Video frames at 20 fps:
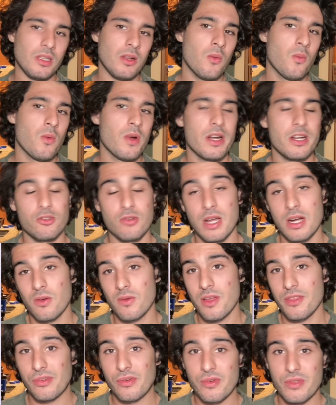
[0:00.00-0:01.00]
We're going to try to
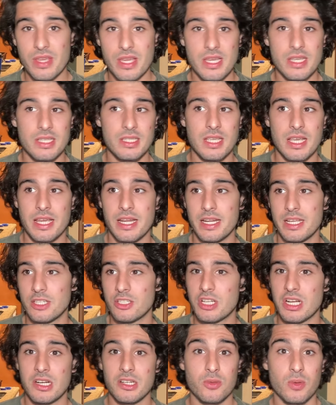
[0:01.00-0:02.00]
run through these. It is
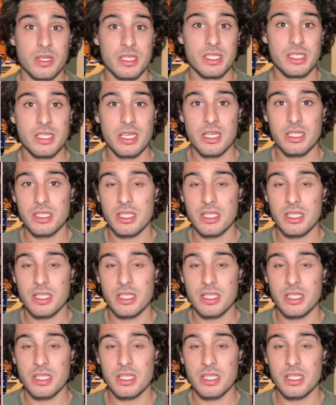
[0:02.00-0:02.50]
January 26th.